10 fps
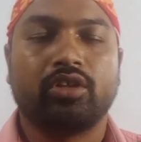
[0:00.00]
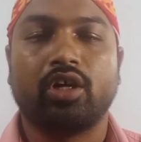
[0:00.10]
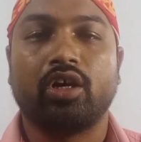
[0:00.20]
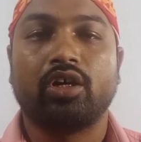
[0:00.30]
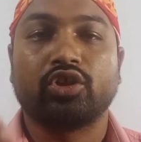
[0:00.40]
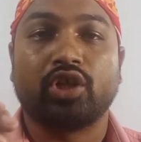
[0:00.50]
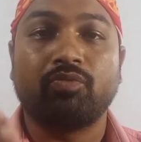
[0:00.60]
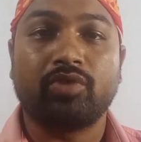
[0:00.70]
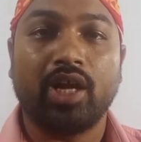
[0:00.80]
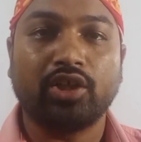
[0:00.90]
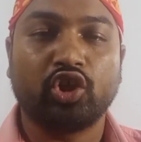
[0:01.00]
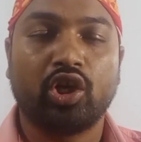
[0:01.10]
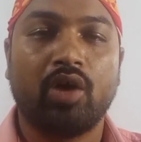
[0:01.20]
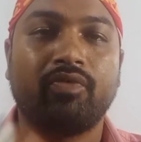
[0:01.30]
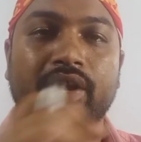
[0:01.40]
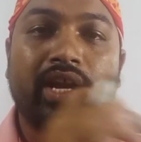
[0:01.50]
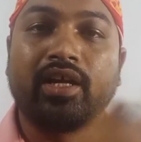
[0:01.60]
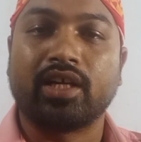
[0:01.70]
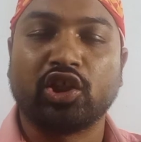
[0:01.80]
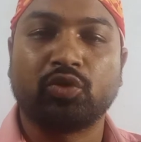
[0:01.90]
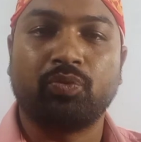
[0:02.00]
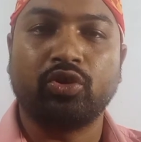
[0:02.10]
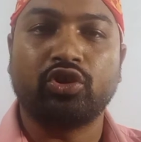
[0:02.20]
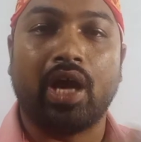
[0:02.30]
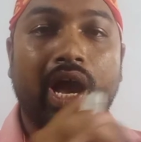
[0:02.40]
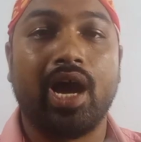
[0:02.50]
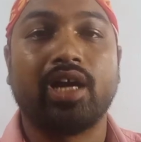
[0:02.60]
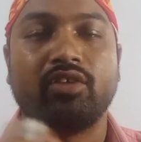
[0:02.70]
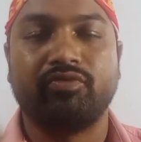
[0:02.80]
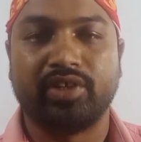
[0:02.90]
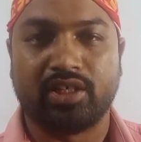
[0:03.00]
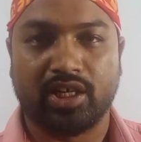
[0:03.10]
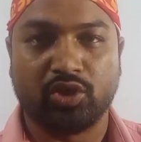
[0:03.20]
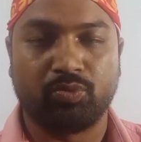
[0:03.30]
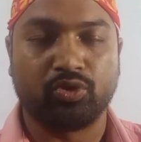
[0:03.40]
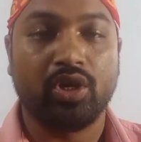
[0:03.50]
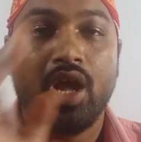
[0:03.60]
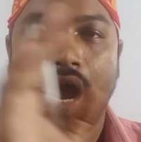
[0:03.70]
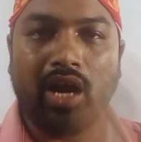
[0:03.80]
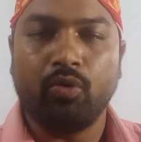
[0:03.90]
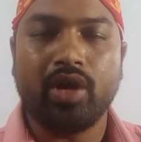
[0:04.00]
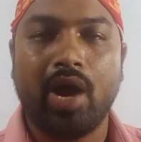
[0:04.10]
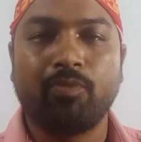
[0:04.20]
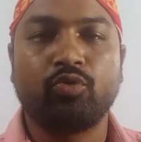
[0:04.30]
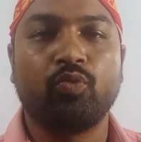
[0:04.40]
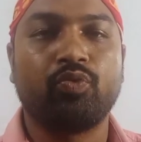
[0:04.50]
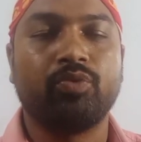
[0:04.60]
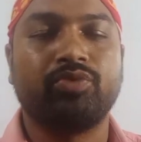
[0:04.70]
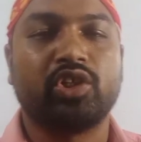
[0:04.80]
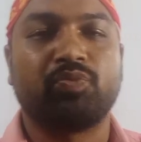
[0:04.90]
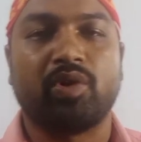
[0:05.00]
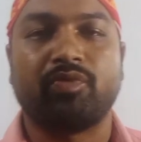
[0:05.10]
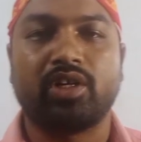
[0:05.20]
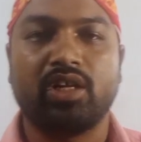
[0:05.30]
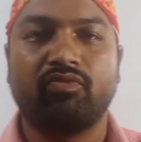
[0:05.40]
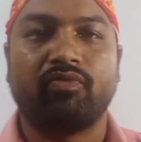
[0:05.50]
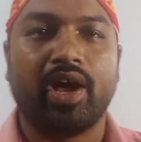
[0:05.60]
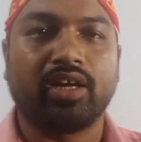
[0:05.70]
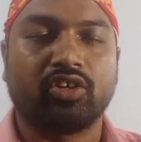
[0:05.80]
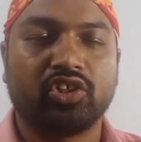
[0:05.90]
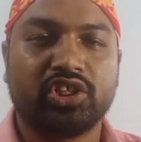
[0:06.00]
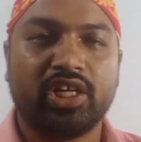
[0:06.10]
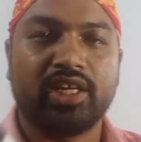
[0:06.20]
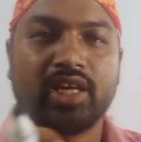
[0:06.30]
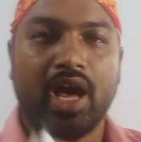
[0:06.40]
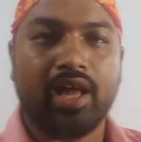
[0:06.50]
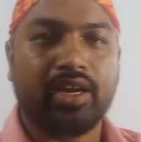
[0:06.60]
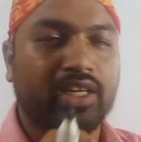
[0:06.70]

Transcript: the subtraction of A transpose and B transpose. And we have to prove this property by considering an